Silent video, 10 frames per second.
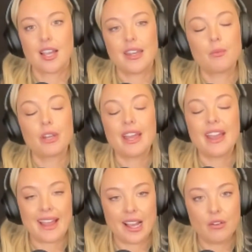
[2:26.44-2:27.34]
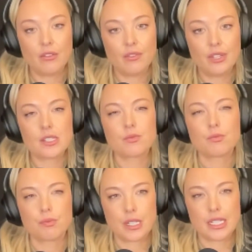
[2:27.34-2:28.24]
And then when I have, it's
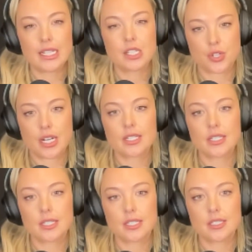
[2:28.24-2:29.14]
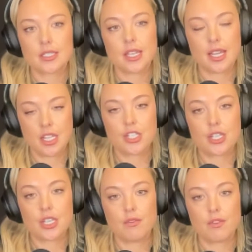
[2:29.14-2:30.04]
really detracted the
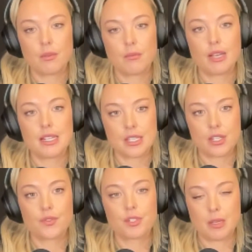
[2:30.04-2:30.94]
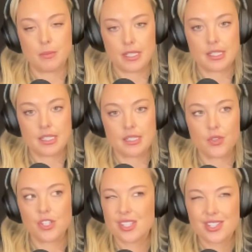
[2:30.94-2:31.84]
energy from myself to my business.
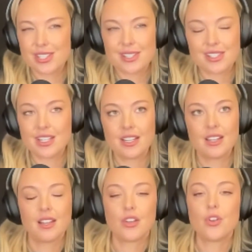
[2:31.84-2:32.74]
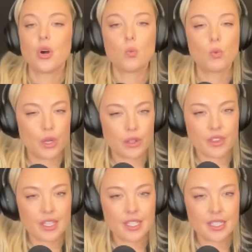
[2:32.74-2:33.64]
So it's just not
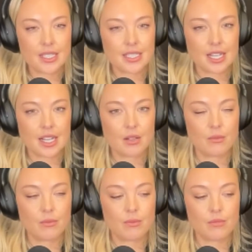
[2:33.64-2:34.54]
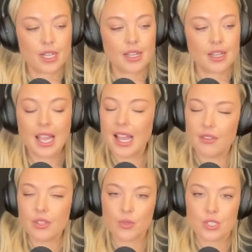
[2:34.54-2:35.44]
worth it. I
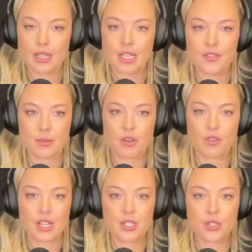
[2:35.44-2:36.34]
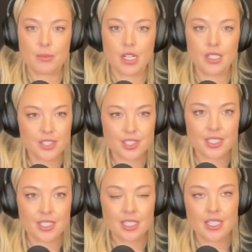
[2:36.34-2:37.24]
haven't looked to my left and my right too much.
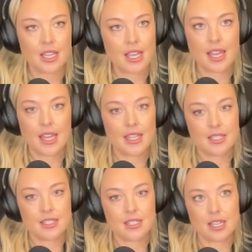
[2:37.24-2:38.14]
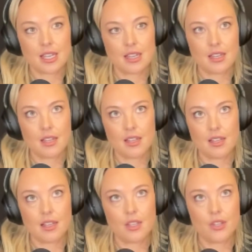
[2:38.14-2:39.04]
And,
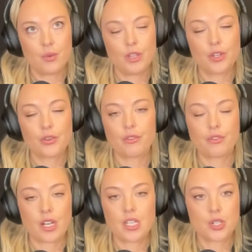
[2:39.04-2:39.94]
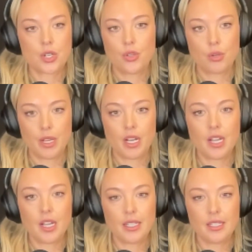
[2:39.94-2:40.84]
when you're in front, don't look
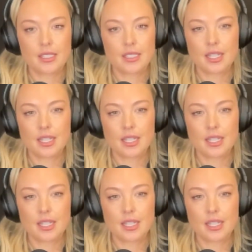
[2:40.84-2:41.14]
behind.